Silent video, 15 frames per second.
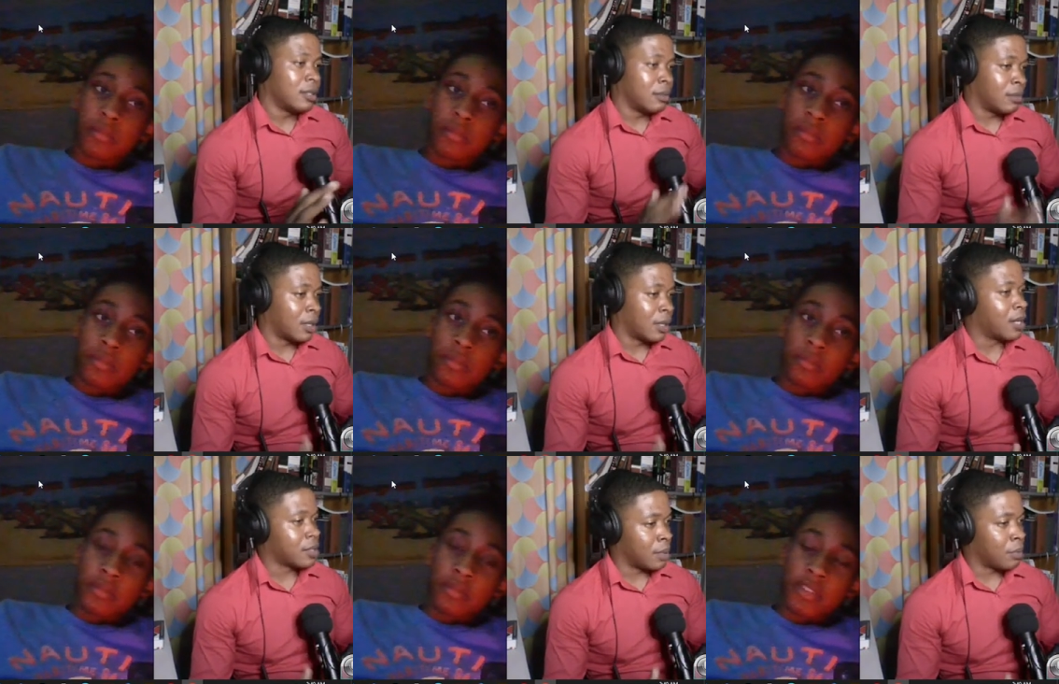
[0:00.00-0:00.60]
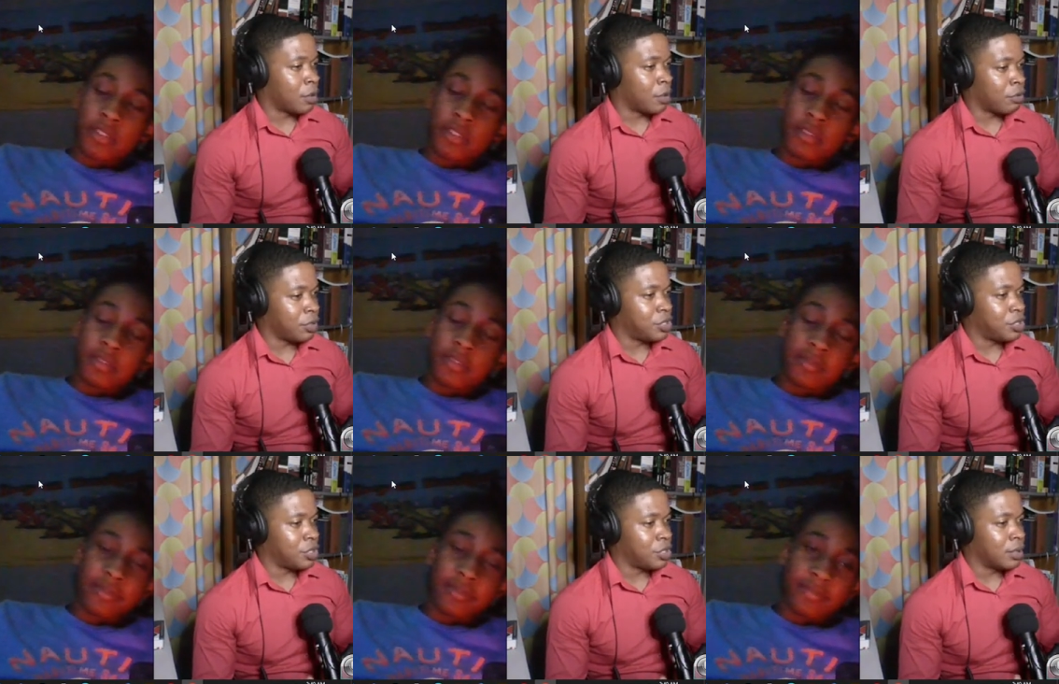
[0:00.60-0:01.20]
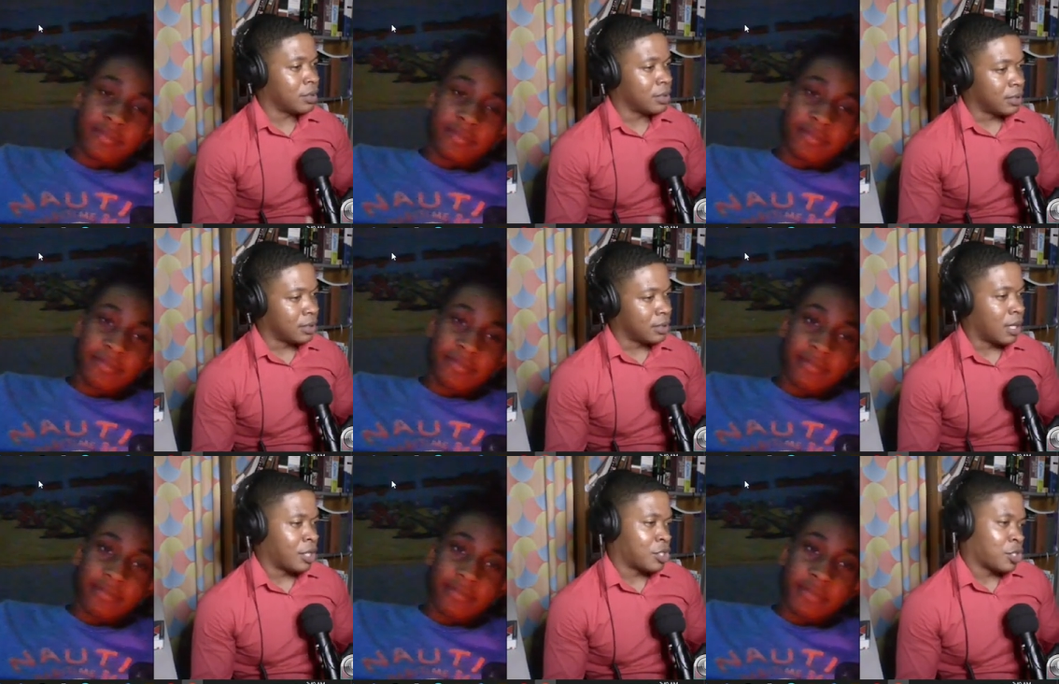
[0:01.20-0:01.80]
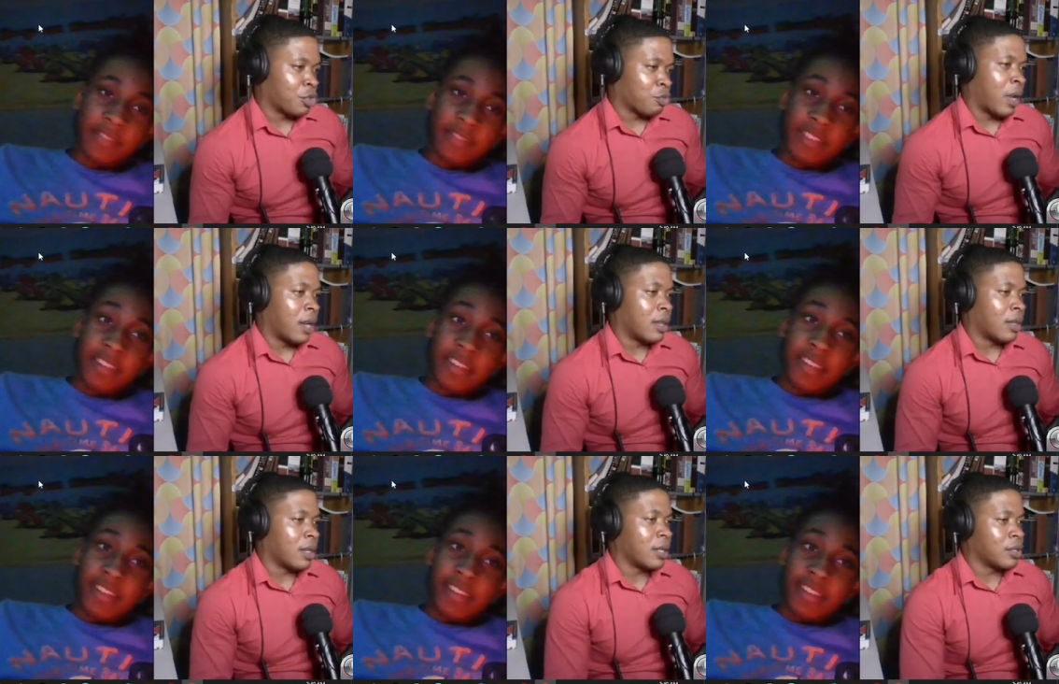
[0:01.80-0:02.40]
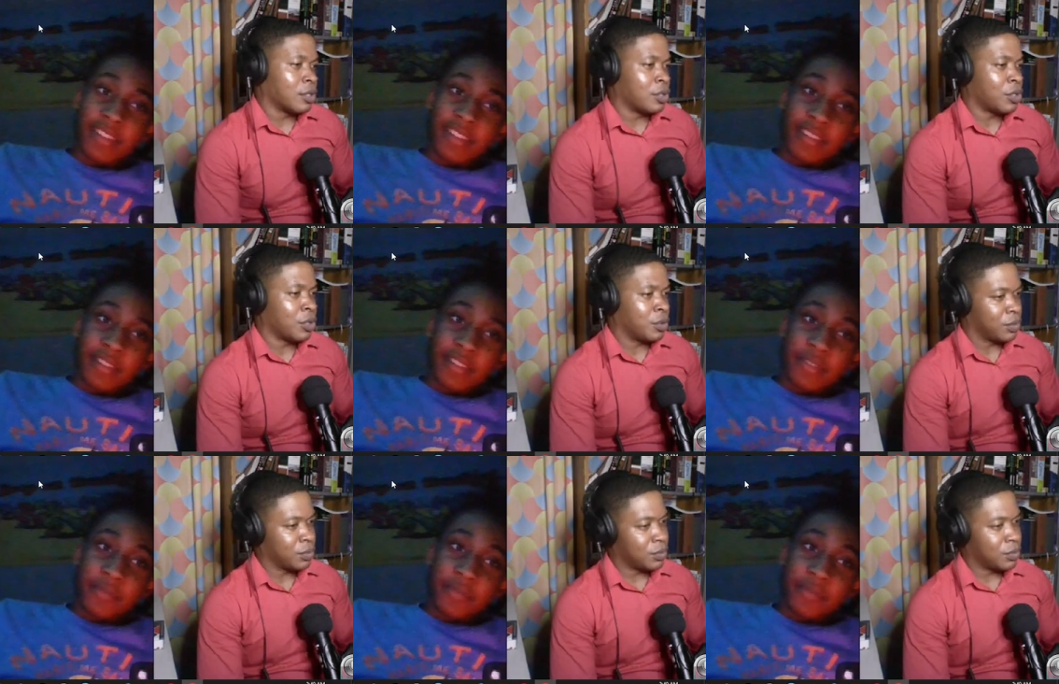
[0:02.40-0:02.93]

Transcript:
Speaker 1: because I'm Christian and it's the right thing to do.